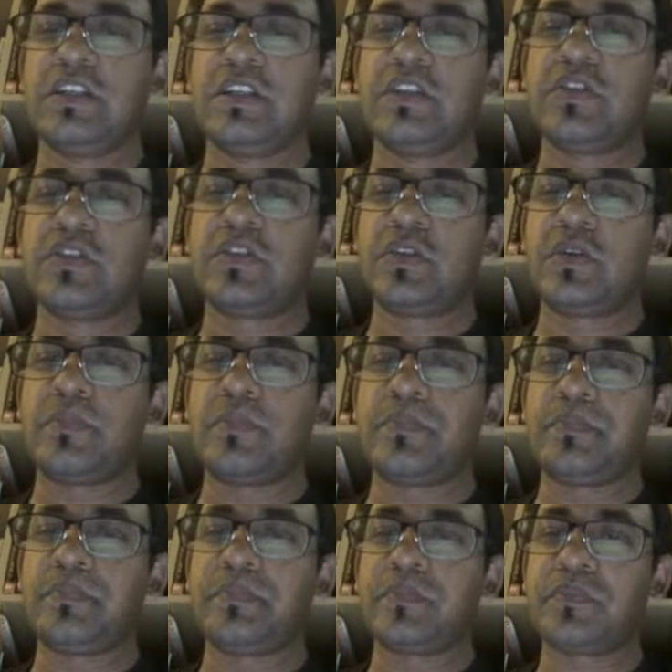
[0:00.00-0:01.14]
So
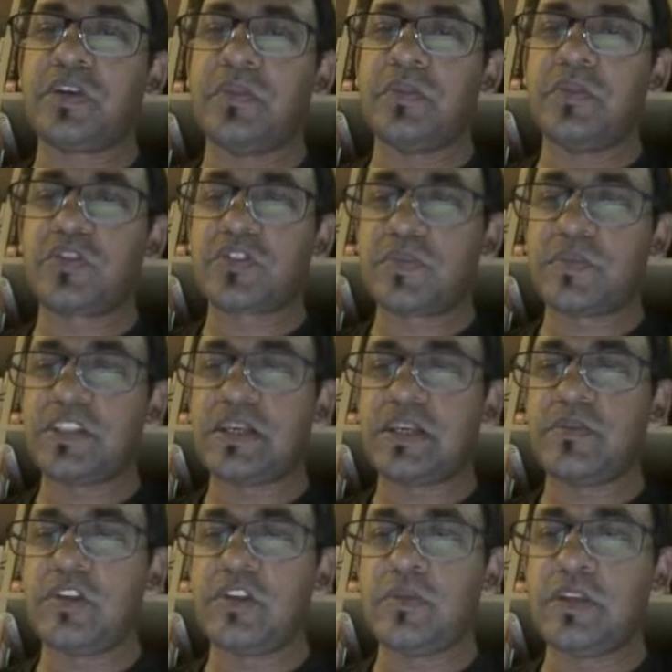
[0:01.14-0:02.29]
most of the time you
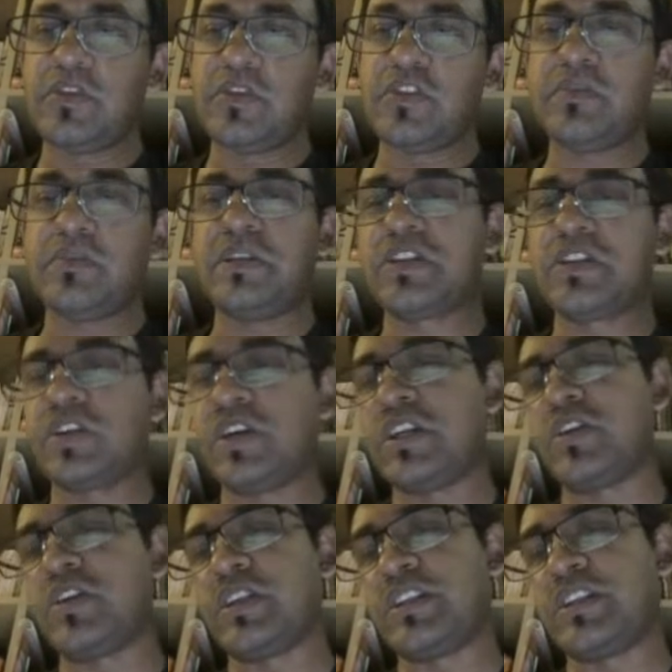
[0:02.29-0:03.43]
will be using Bitcoin or
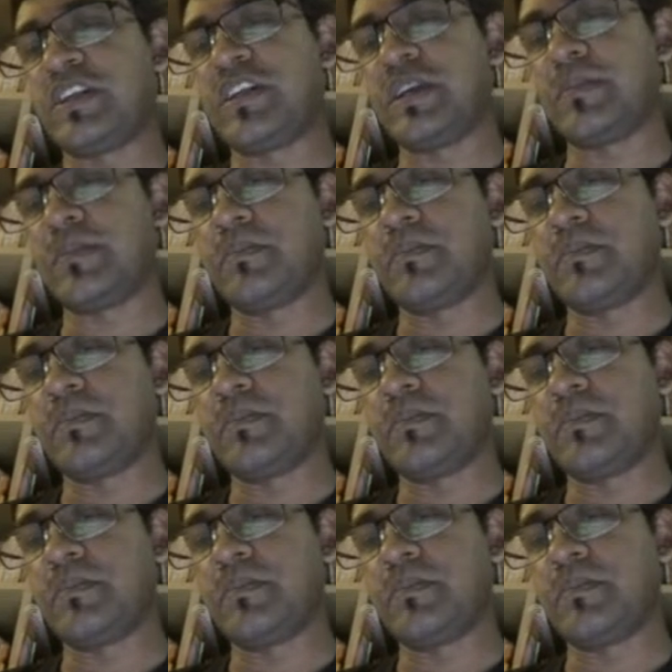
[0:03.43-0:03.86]
Ethereum